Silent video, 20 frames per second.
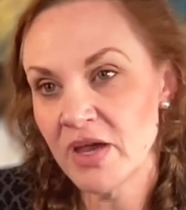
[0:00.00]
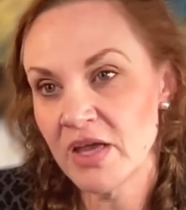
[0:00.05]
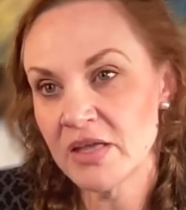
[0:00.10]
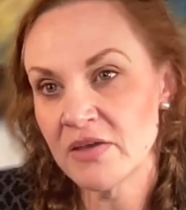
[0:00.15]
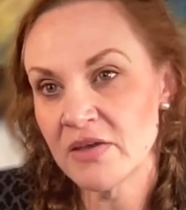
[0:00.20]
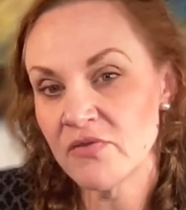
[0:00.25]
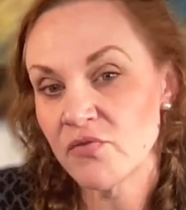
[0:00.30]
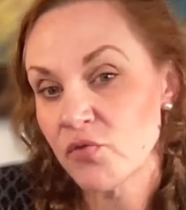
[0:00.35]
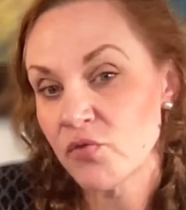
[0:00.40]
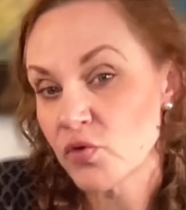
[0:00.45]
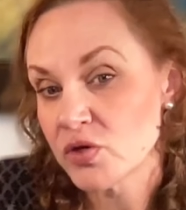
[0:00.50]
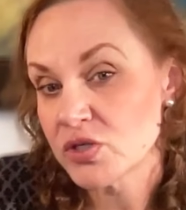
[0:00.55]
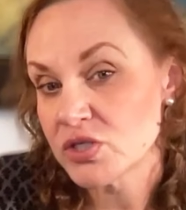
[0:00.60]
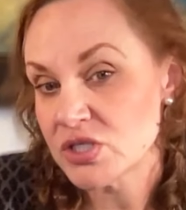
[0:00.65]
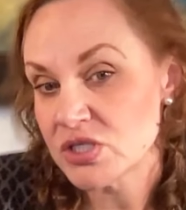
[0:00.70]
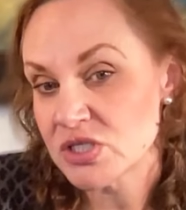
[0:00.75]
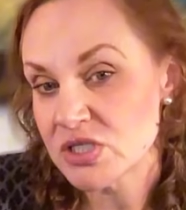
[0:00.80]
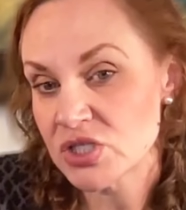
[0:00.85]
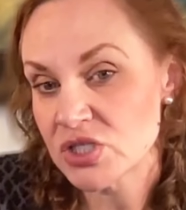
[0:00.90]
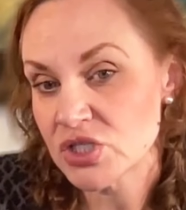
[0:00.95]
and it
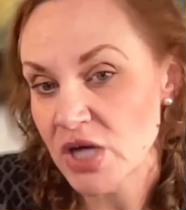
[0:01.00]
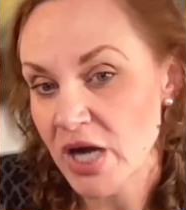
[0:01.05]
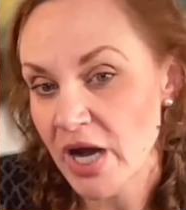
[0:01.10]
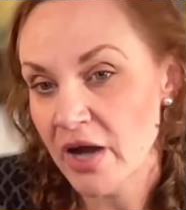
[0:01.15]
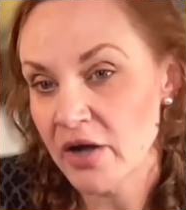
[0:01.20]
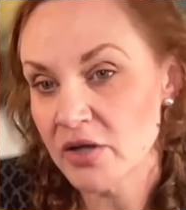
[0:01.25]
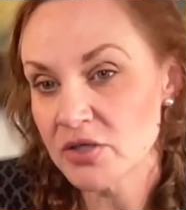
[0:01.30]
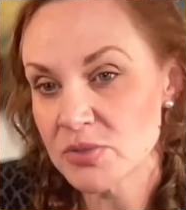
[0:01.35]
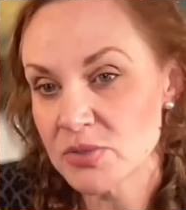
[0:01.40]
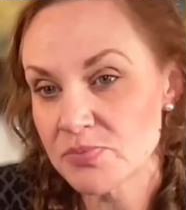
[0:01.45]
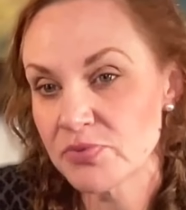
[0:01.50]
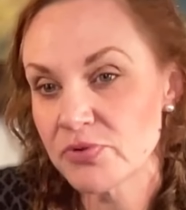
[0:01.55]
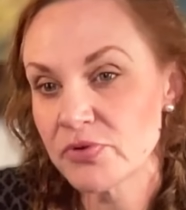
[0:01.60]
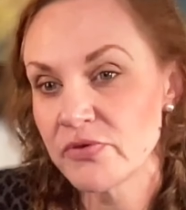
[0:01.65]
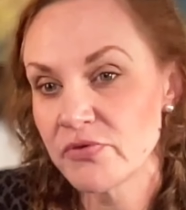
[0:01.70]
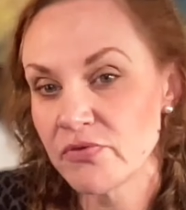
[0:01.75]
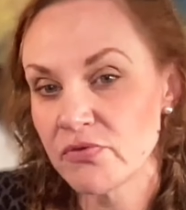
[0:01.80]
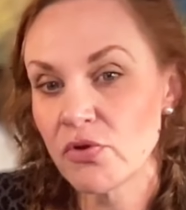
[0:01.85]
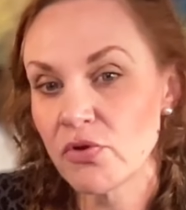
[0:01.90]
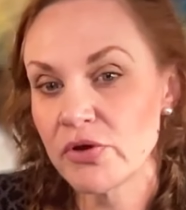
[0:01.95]
forces the child to
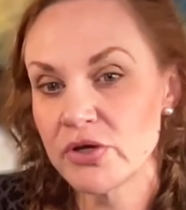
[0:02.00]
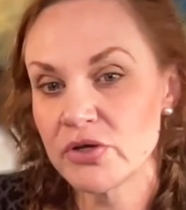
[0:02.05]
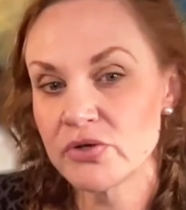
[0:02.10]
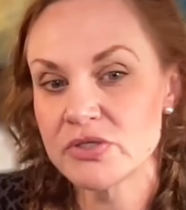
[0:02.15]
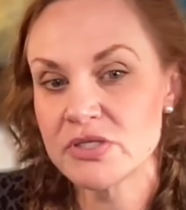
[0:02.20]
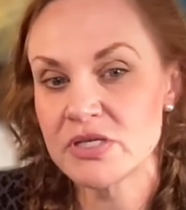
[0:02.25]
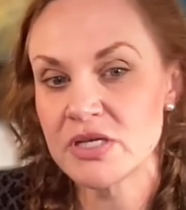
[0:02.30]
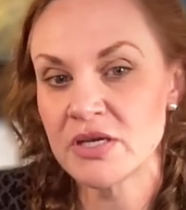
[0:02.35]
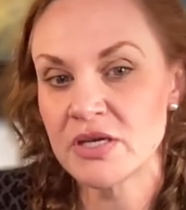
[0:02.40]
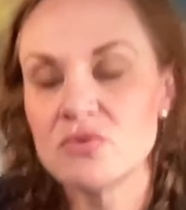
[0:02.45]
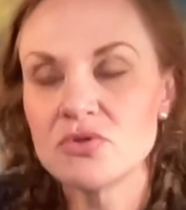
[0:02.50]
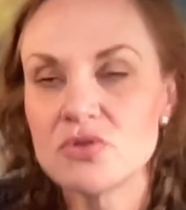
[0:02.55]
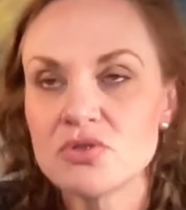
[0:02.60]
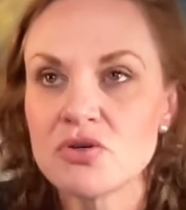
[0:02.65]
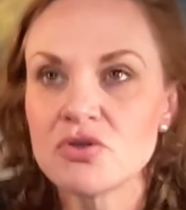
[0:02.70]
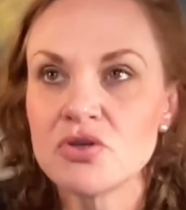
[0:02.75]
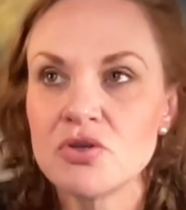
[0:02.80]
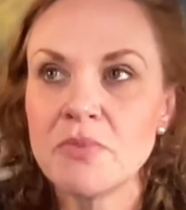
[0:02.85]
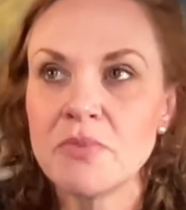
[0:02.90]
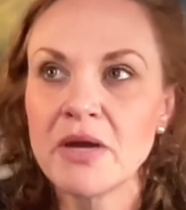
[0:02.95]
prove loyalty. So
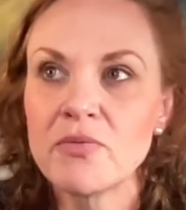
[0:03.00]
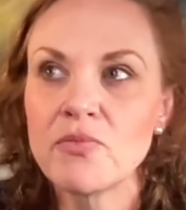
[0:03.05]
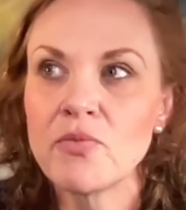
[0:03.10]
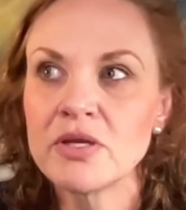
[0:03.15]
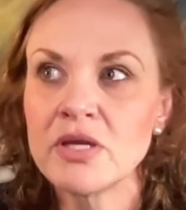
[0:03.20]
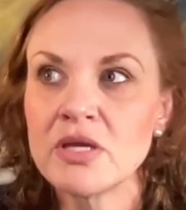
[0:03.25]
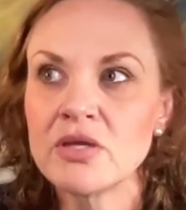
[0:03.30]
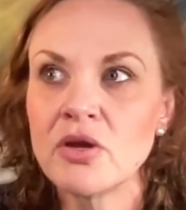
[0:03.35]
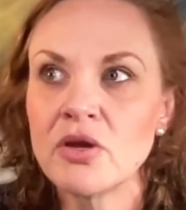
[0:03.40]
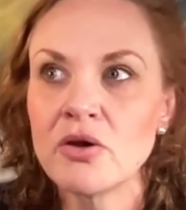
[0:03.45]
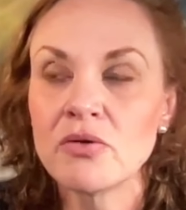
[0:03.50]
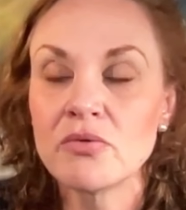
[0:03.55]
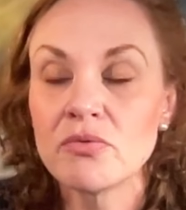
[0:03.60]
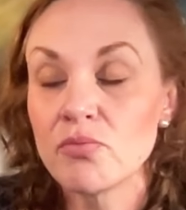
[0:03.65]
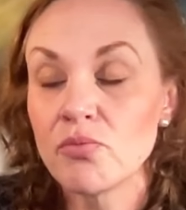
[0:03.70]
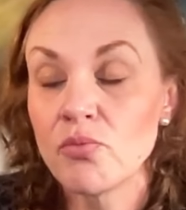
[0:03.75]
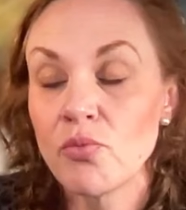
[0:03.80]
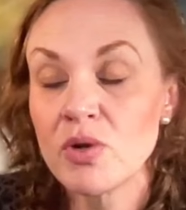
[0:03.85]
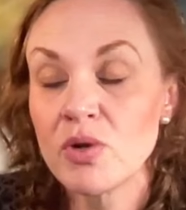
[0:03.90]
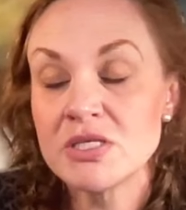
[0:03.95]
you might want to know,
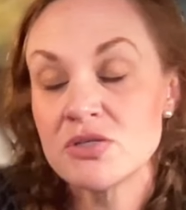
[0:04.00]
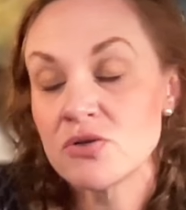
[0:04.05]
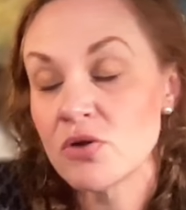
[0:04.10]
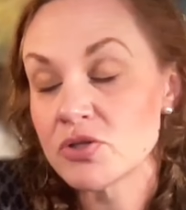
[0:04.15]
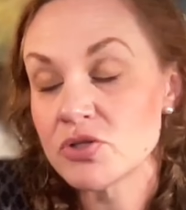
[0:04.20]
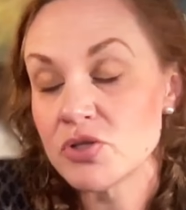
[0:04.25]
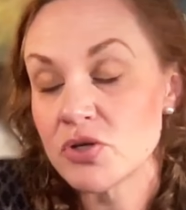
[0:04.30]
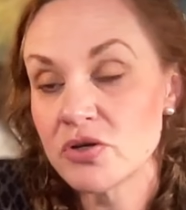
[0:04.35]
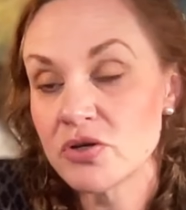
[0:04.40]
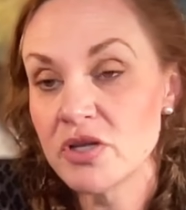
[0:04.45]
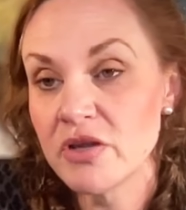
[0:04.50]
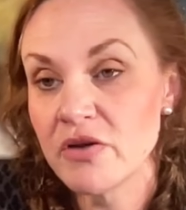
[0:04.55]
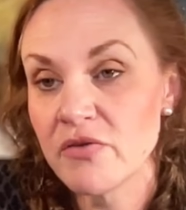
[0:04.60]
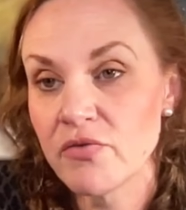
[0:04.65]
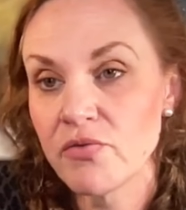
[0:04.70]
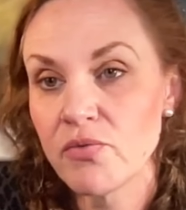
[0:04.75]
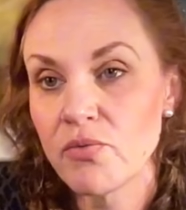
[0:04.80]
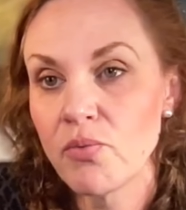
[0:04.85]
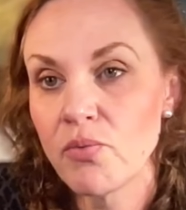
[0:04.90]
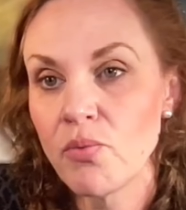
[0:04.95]
what's an alternative?
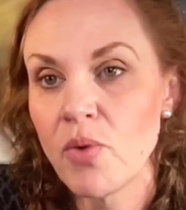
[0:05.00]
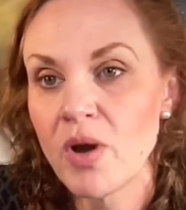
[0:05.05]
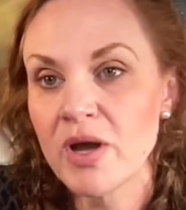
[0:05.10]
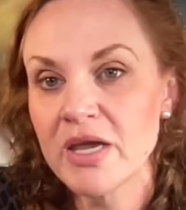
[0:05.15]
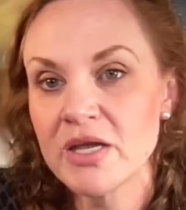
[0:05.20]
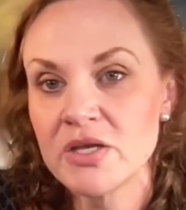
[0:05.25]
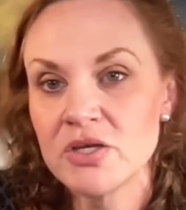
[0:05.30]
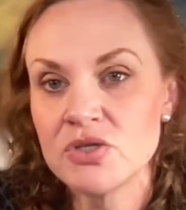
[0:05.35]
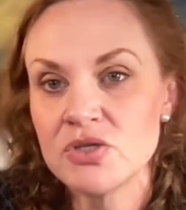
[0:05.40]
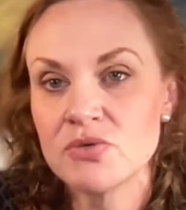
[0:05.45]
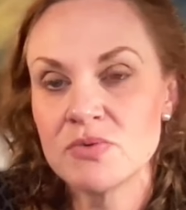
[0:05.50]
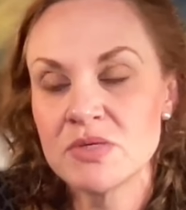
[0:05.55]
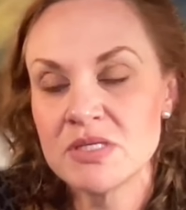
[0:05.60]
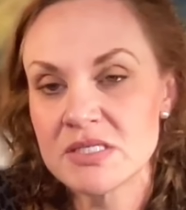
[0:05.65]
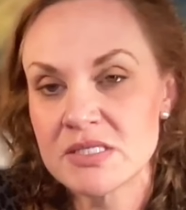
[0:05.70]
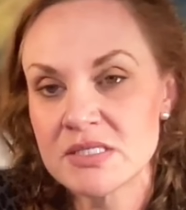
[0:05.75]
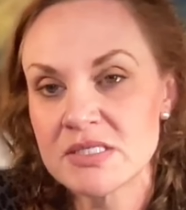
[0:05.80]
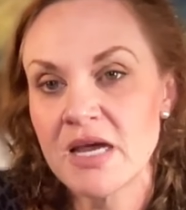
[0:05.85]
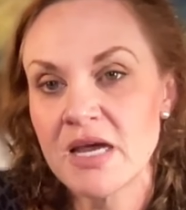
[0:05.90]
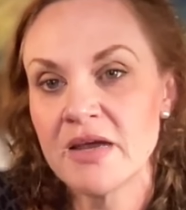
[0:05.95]
What can you do
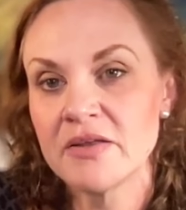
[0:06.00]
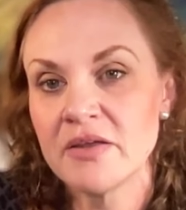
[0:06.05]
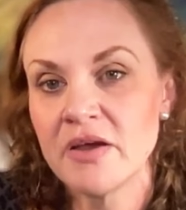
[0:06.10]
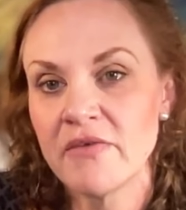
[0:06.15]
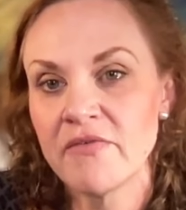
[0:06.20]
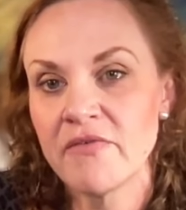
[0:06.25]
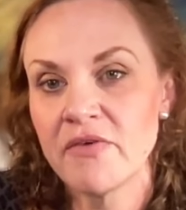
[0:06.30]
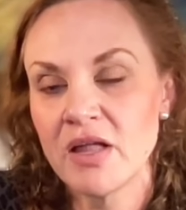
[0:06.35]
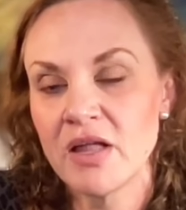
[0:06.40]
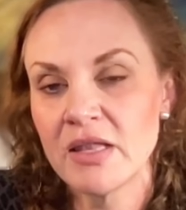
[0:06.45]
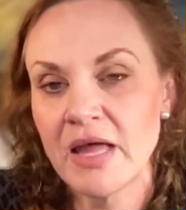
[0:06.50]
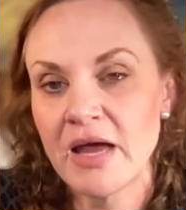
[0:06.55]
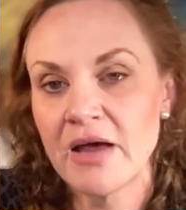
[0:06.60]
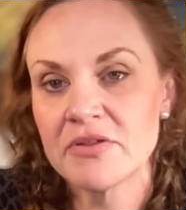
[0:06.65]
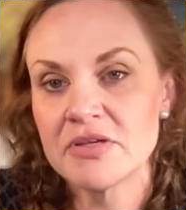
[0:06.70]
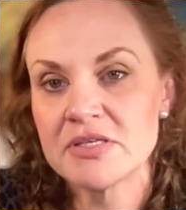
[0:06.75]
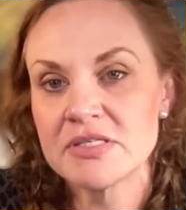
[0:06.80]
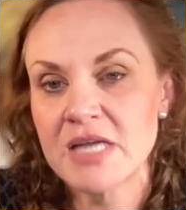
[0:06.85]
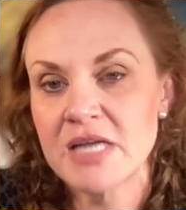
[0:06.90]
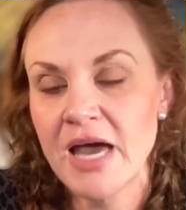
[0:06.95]
instead of allow
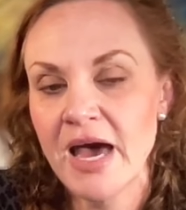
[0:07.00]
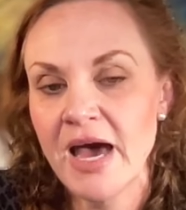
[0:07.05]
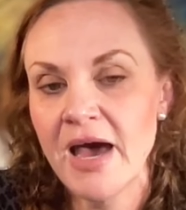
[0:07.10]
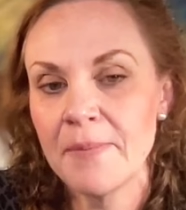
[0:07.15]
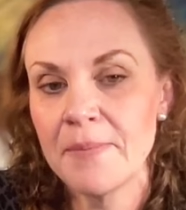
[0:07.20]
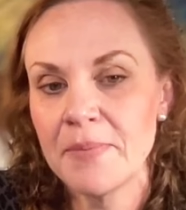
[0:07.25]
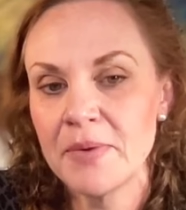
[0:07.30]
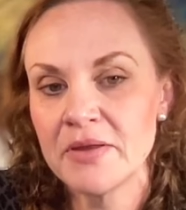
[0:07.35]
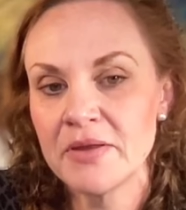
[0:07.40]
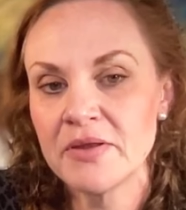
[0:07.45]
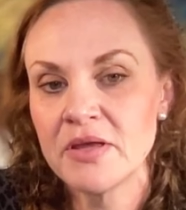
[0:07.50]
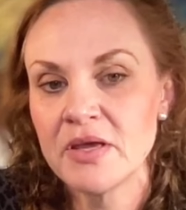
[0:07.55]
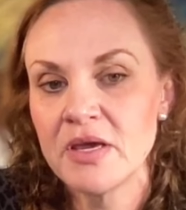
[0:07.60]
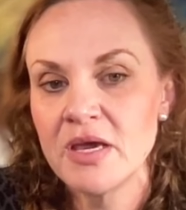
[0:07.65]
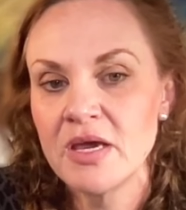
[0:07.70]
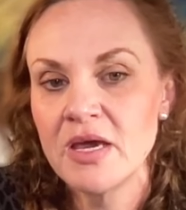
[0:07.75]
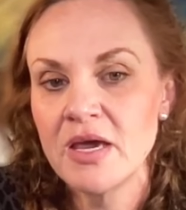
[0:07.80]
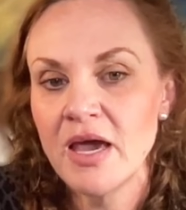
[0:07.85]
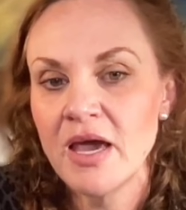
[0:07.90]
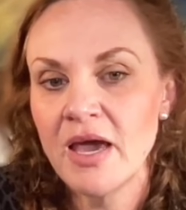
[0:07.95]
this to happen?
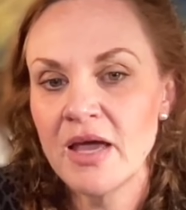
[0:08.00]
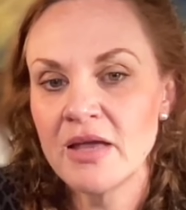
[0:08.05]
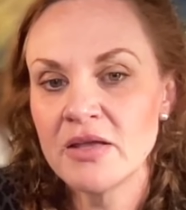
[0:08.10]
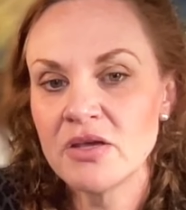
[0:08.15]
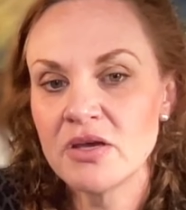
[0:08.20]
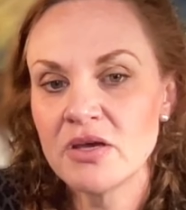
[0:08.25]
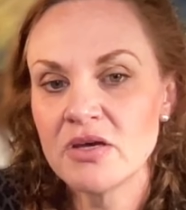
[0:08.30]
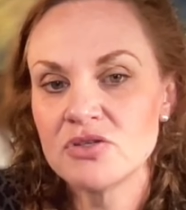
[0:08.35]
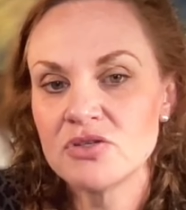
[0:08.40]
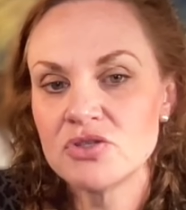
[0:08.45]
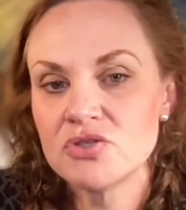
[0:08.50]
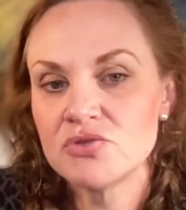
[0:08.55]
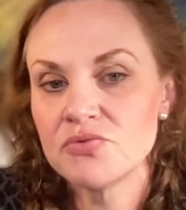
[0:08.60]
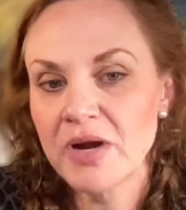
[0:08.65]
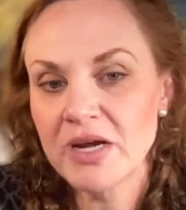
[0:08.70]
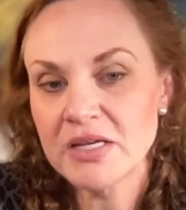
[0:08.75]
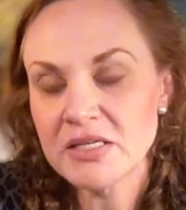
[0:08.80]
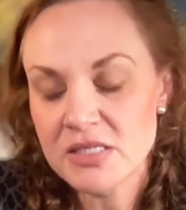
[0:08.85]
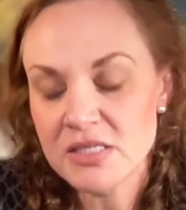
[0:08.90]
And direct